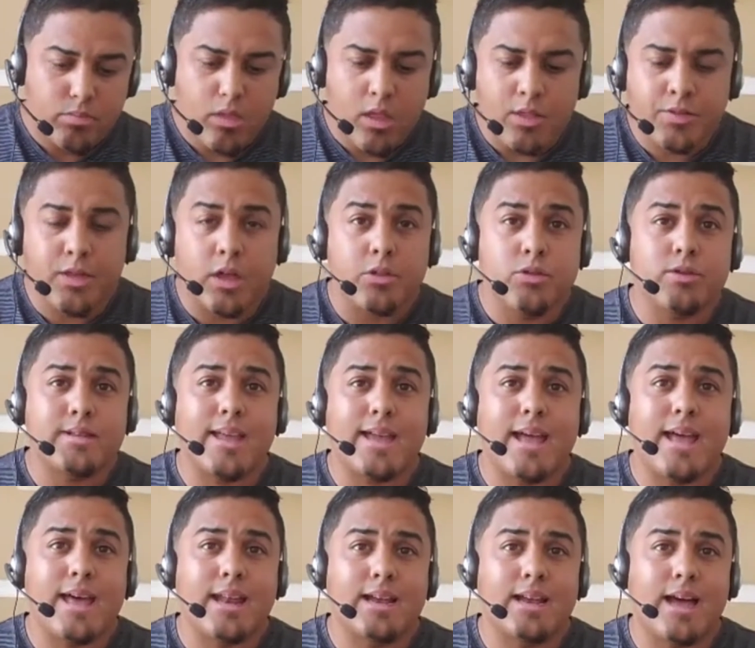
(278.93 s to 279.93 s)
the other day I
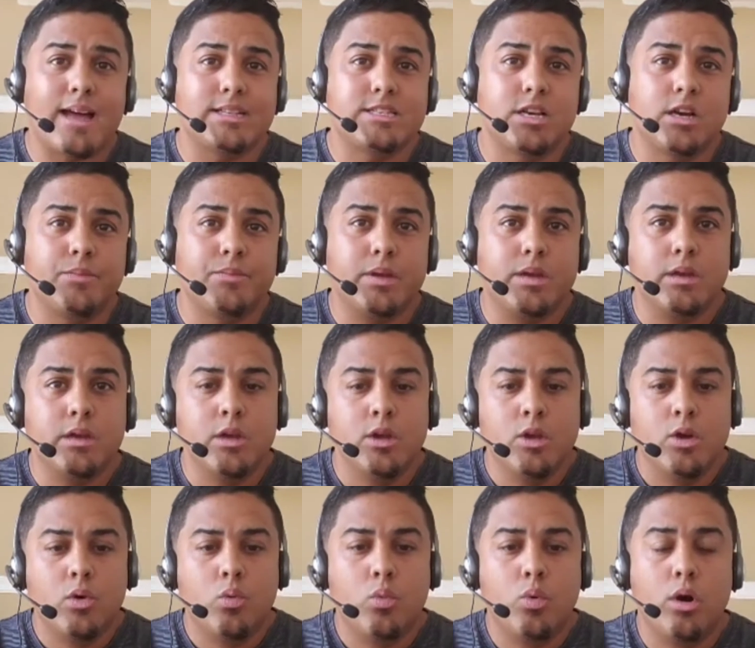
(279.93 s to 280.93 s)
had a guy tell me,
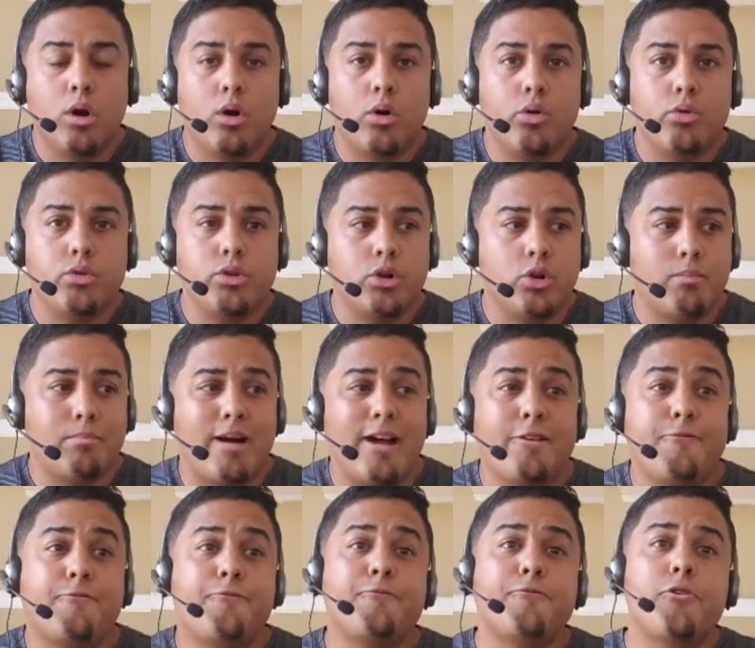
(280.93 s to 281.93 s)
well, my
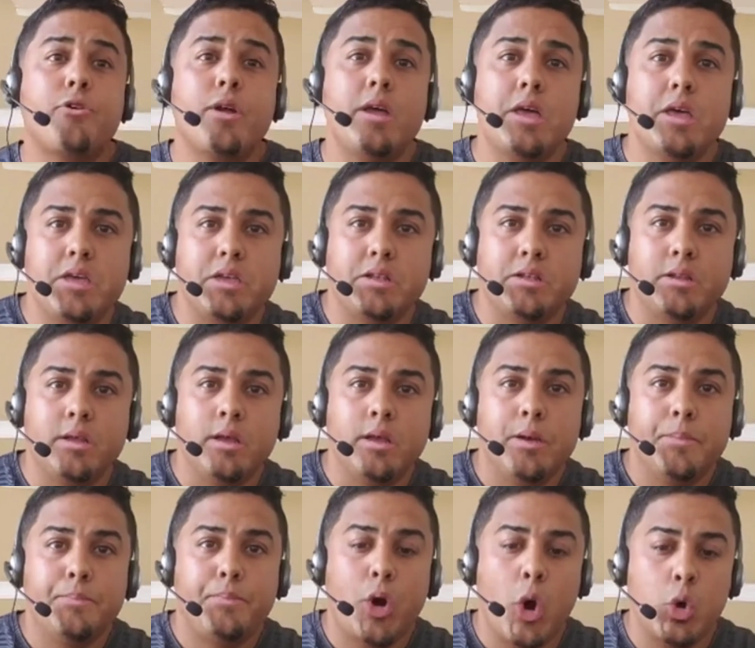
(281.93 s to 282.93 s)
friend
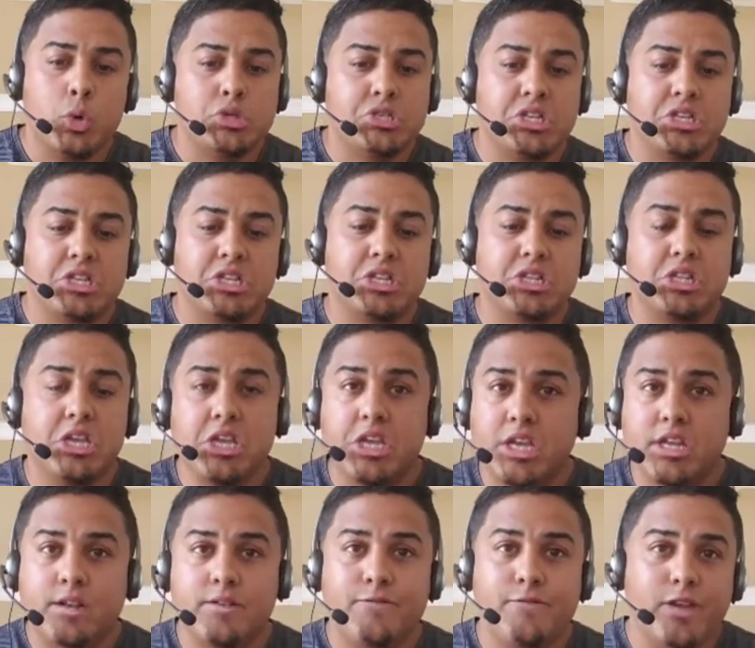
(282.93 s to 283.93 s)
posted the link
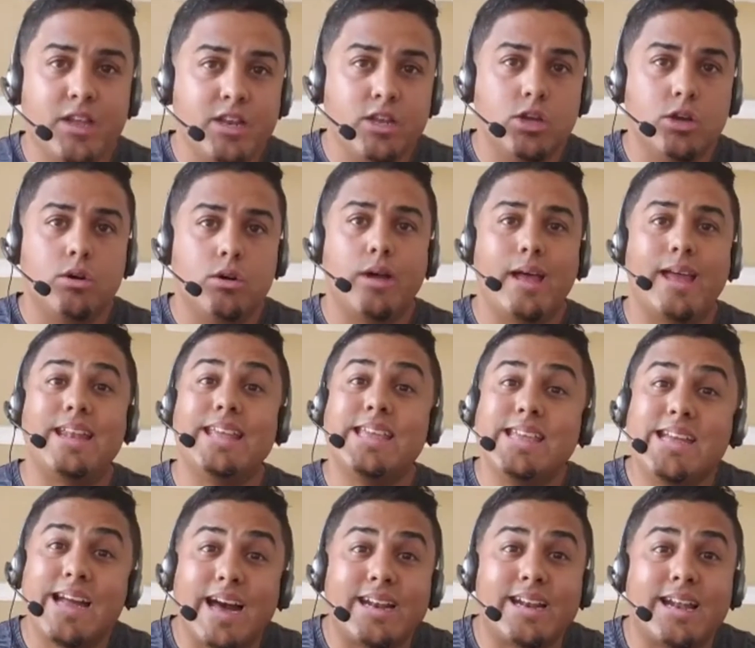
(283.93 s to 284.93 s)
in the video and he
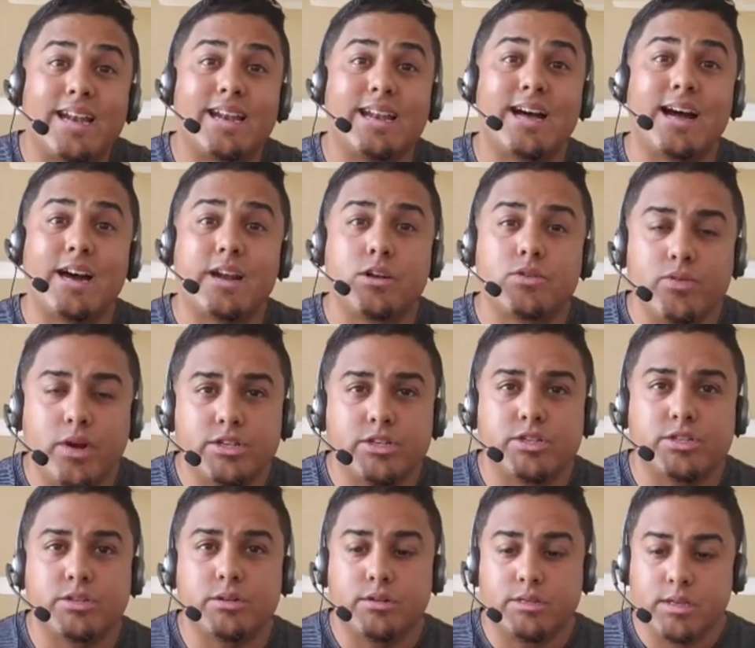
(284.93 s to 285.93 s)
got a lot of
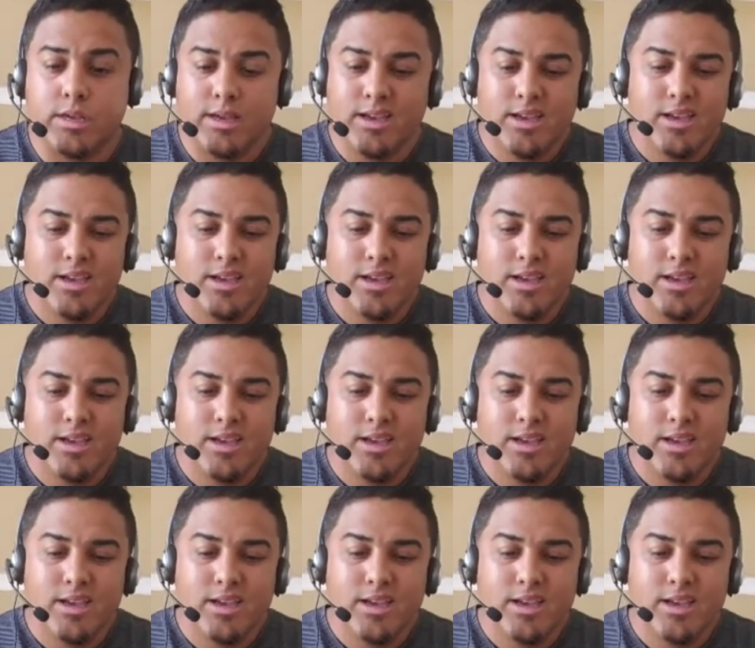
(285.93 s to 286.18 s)
registers.